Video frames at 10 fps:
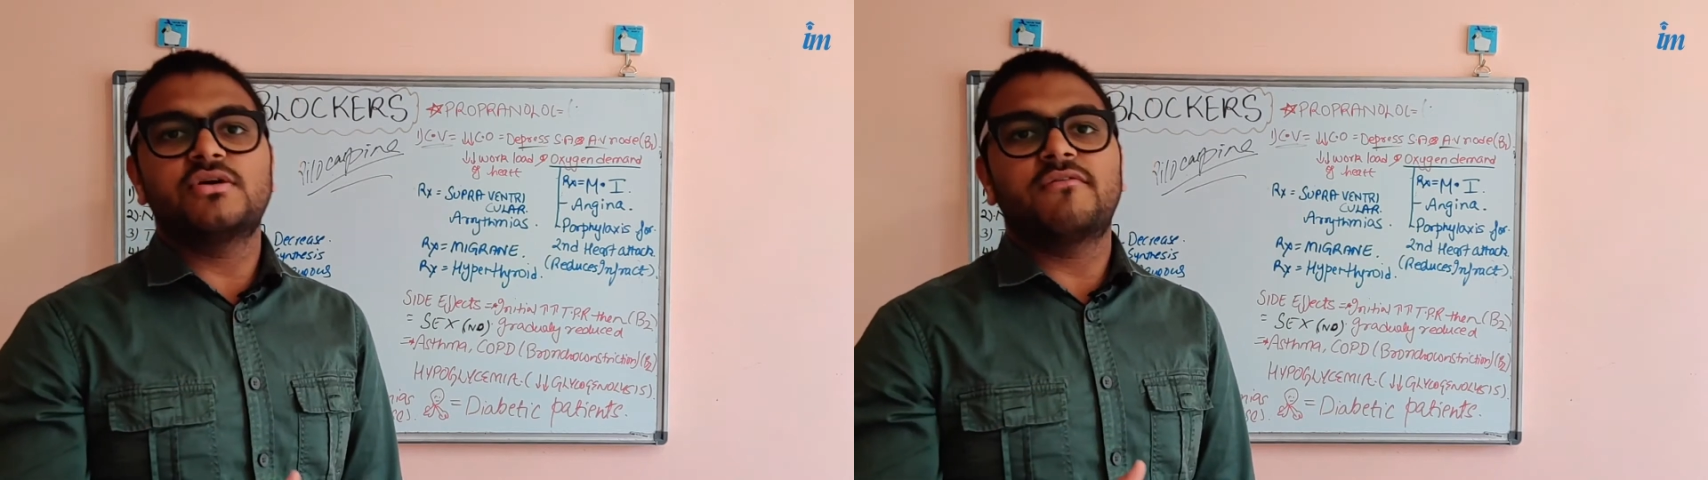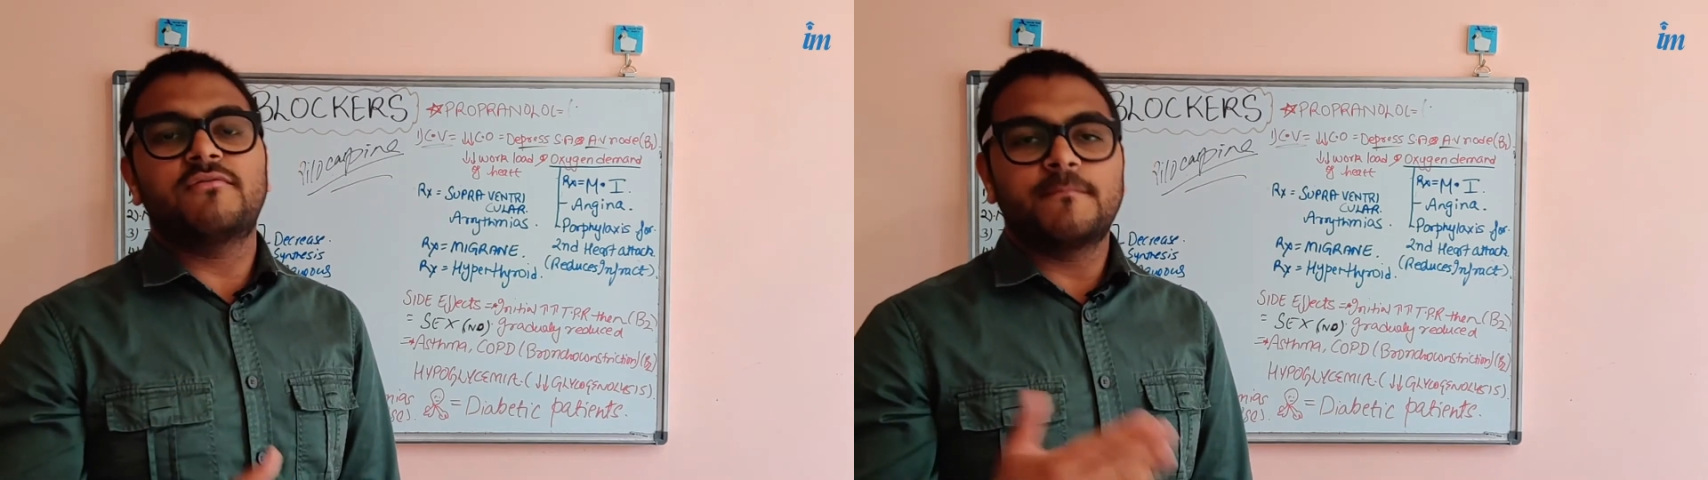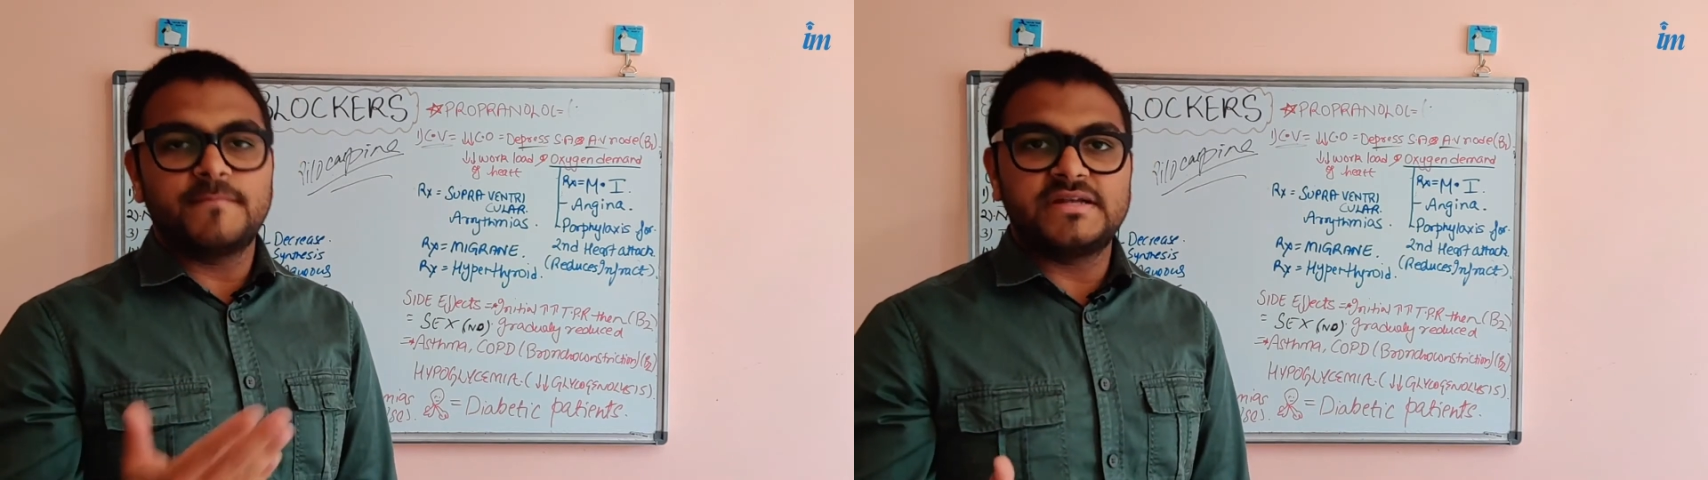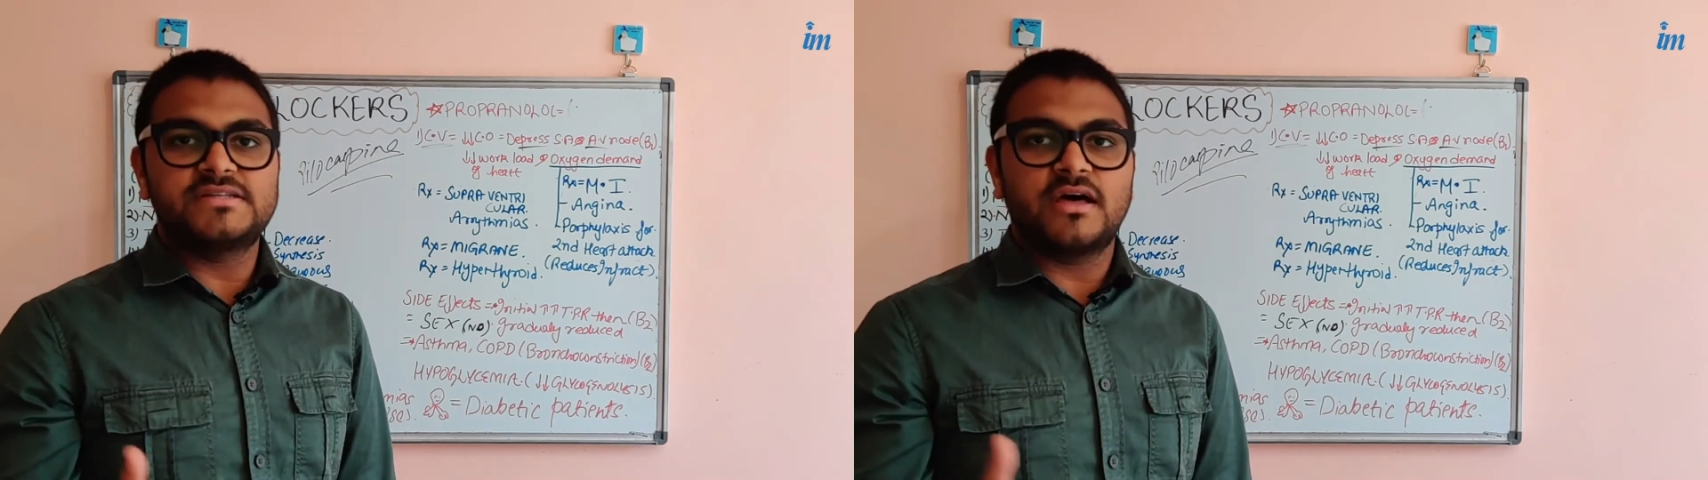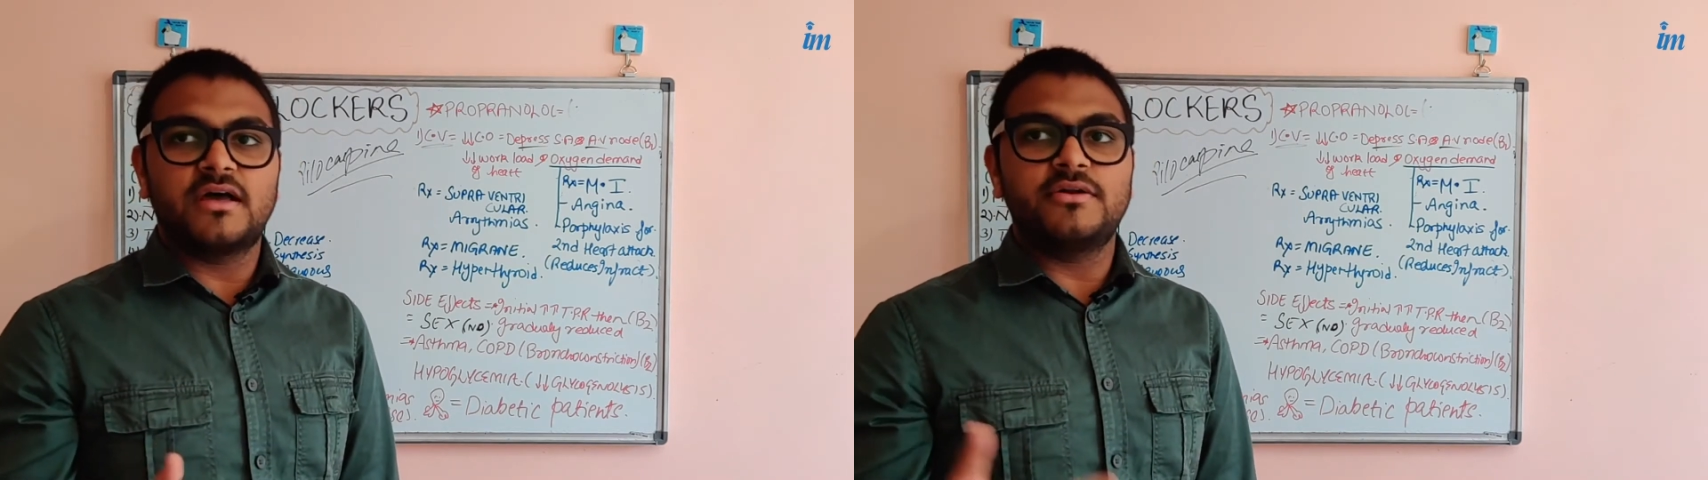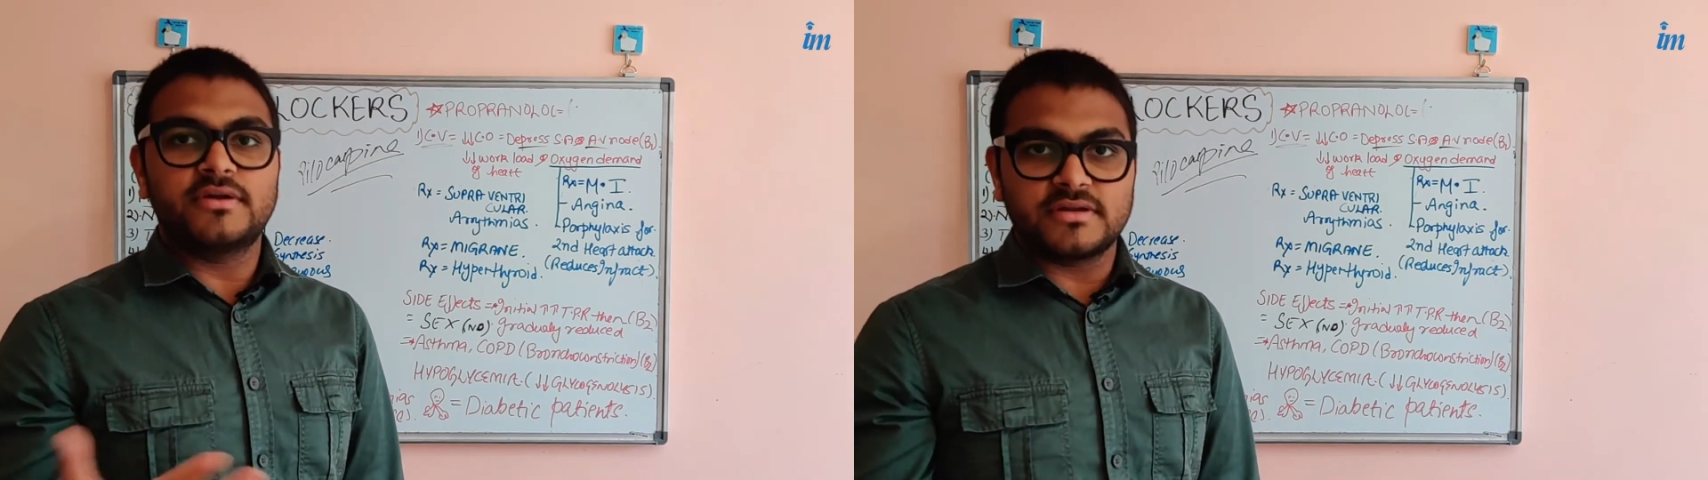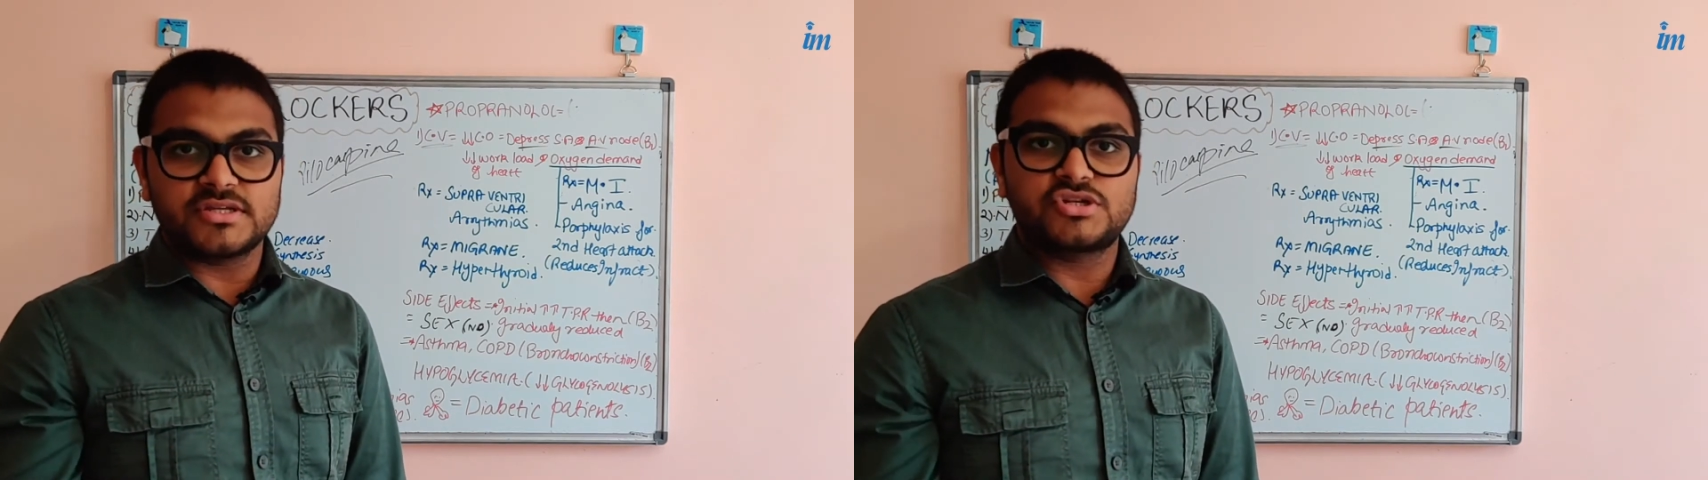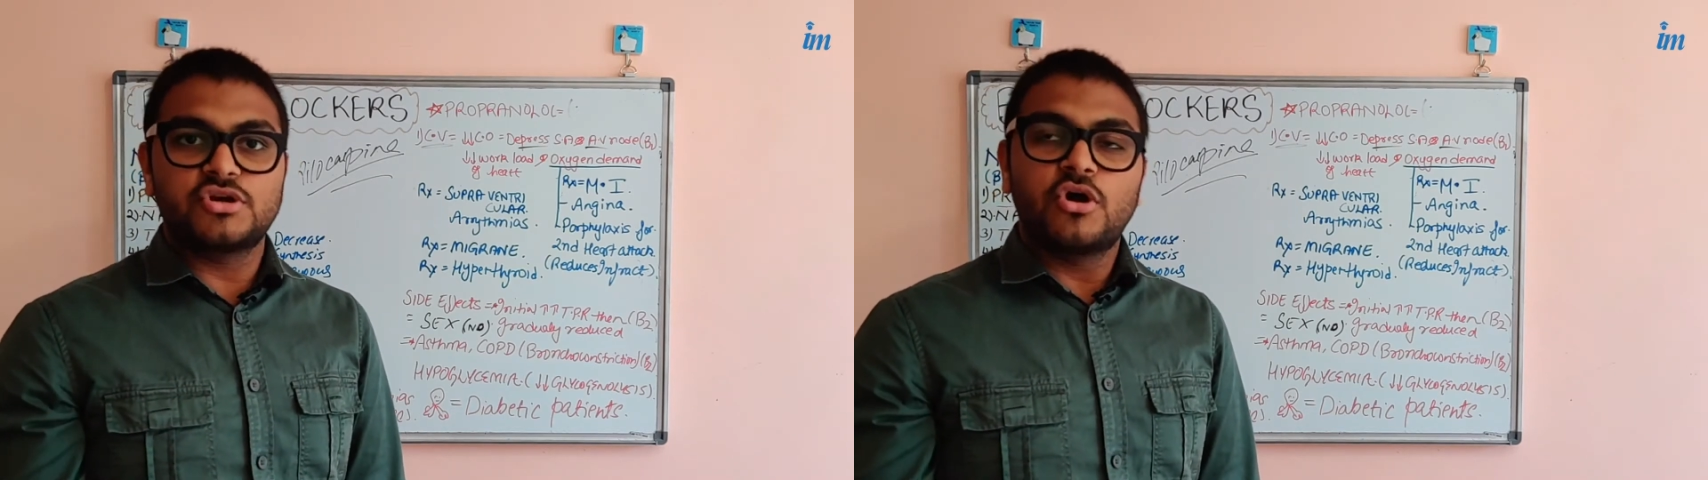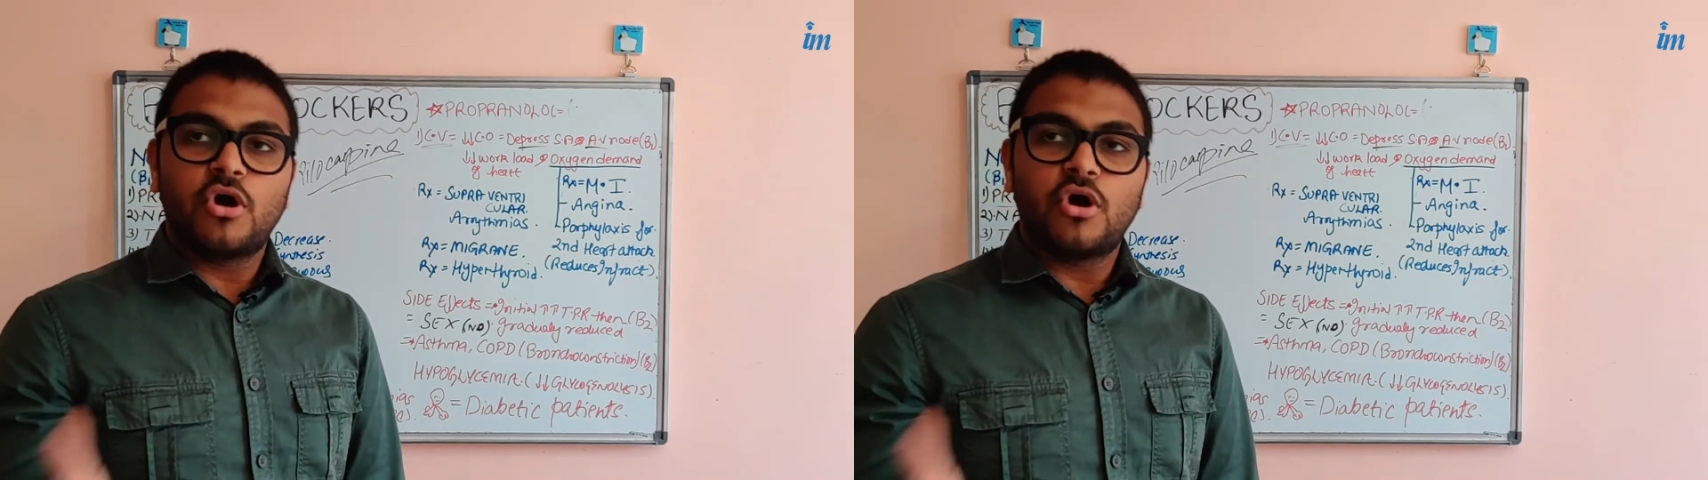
of beats are decreased.